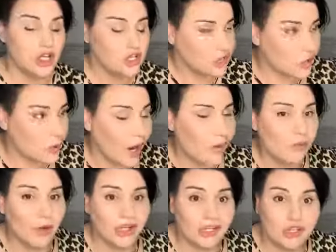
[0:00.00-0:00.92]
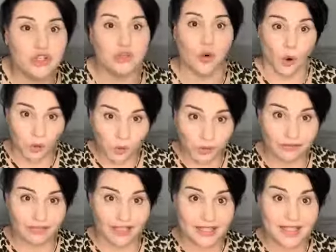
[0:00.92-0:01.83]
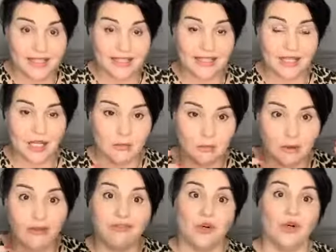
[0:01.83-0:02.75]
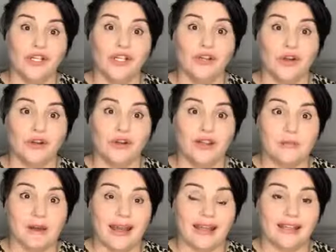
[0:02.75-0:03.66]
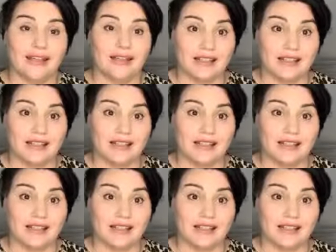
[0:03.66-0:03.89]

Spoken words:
So I want you to do all of this before you go to the bank.